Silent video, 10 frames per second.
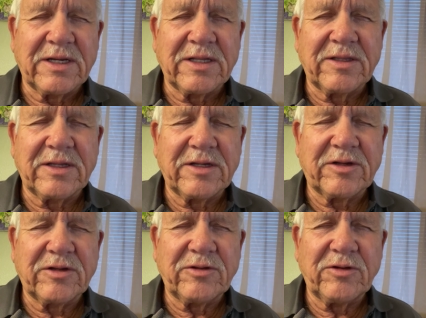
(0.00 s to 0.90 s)
and
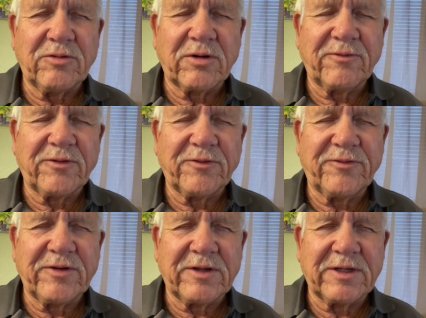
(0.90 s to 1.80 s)
that you are
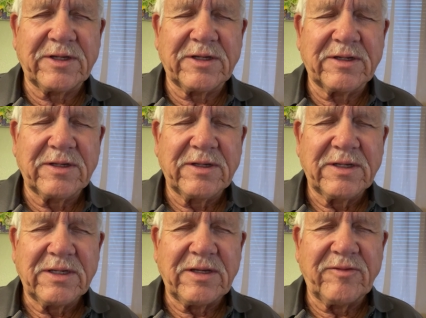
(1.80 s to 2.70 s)
fulfilling it
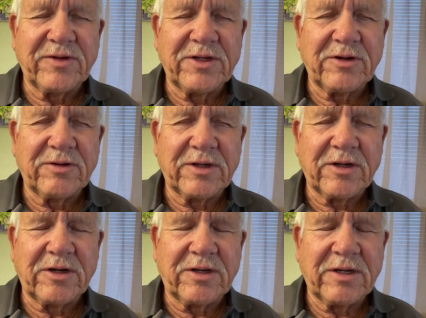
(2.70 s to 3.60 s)
even
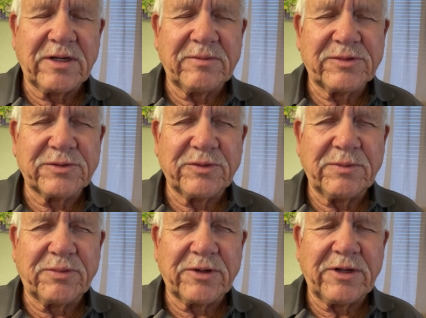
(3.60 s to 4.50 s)
during our times.
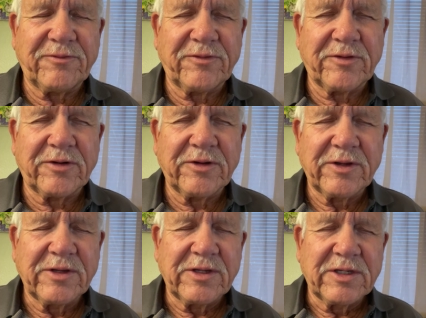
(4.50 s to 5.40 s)
We pray
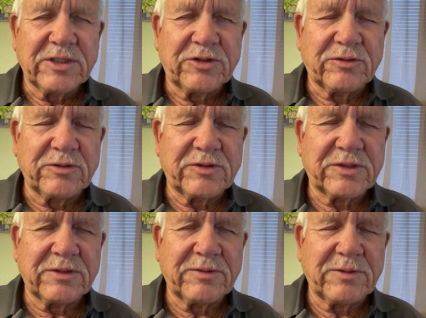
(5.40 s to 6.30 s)
for
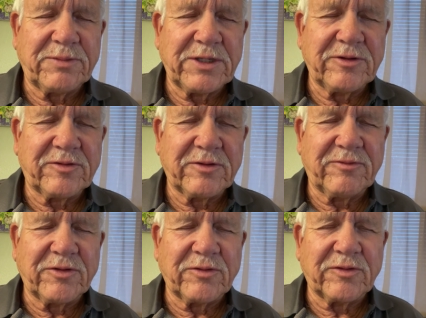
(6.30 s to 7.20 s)
Jerusalem, the peace
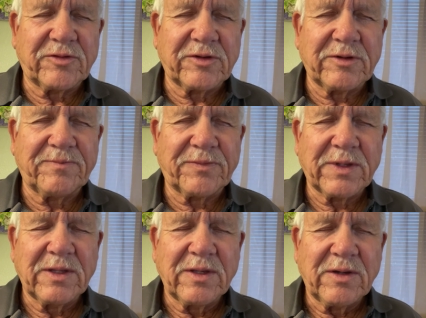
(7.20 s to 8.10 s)
of Jerusalem.
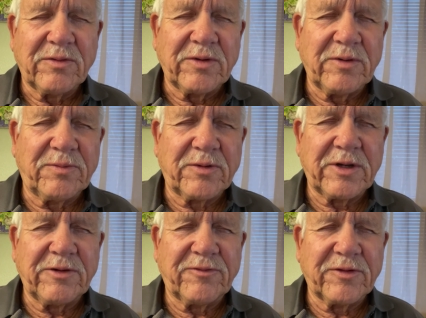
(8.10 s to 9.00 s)
We
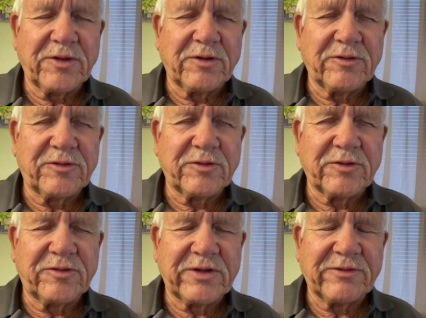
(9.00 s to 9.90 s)
pray for those
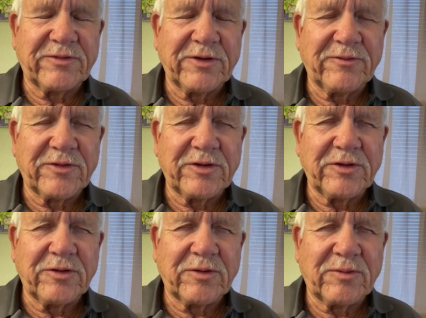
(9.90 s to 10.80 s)
who are suffering for
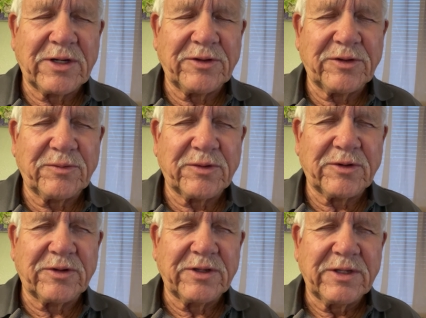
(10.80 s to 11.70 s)
you around the
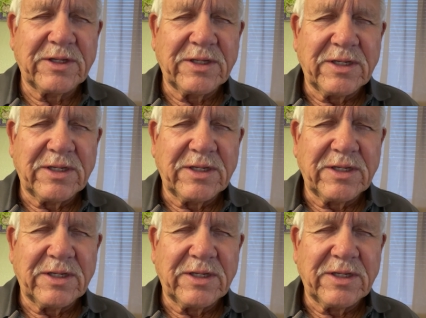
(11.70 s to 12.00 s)
world.